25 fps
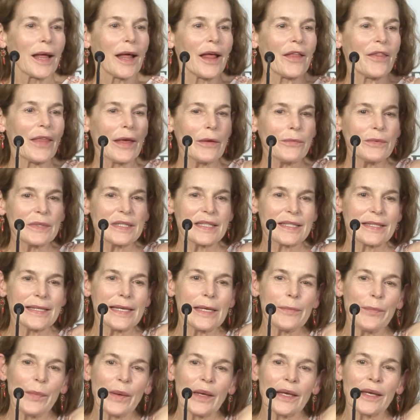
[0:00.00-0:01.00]
They were
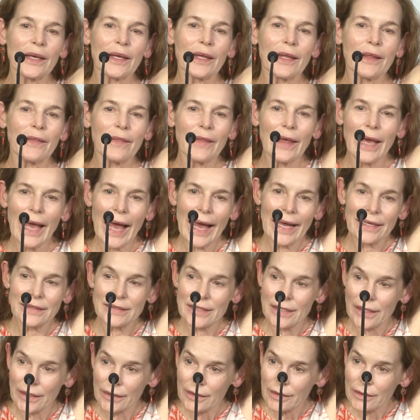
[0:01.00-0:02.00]
sleeping in the
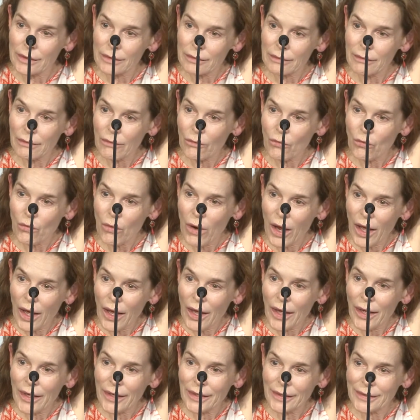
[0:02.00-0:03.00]
attic,
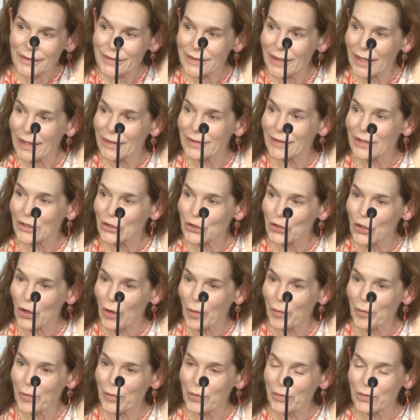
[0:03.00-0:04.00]
right at the
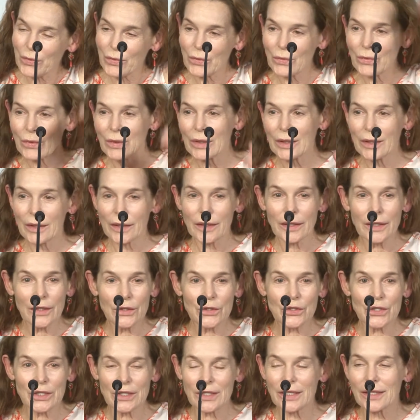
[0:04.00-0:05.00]
top,
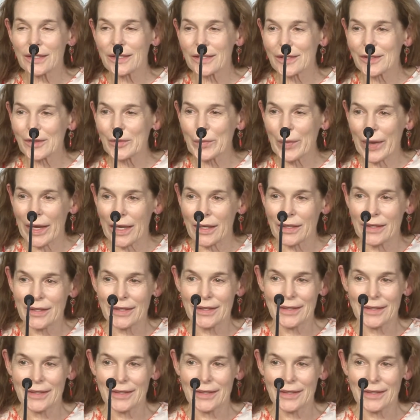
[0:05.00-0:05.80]
each in a little bed.